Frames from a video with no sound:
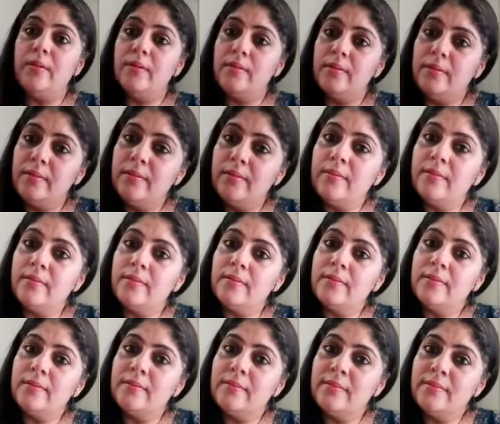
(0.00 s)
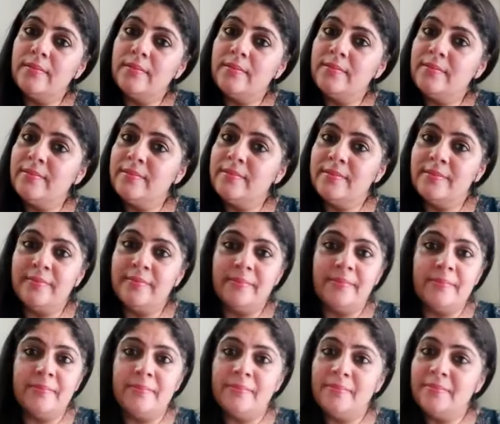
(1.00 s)

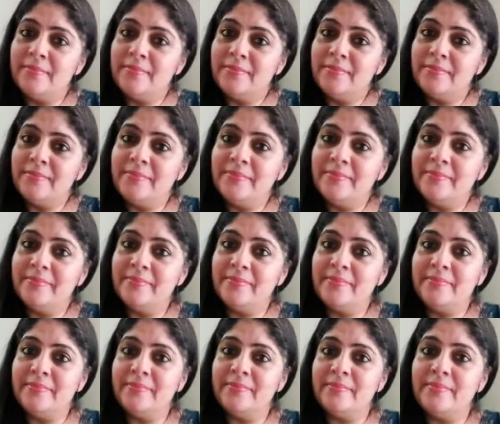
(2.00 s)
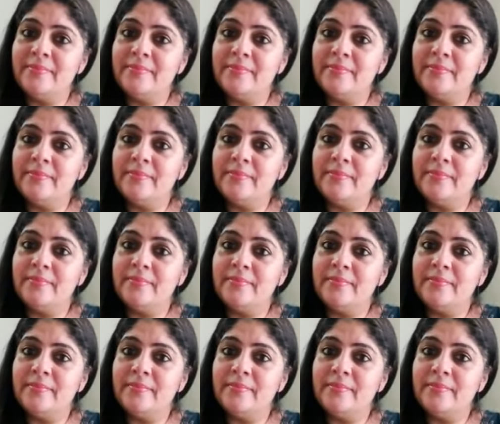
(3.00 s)
This person isn't speaking.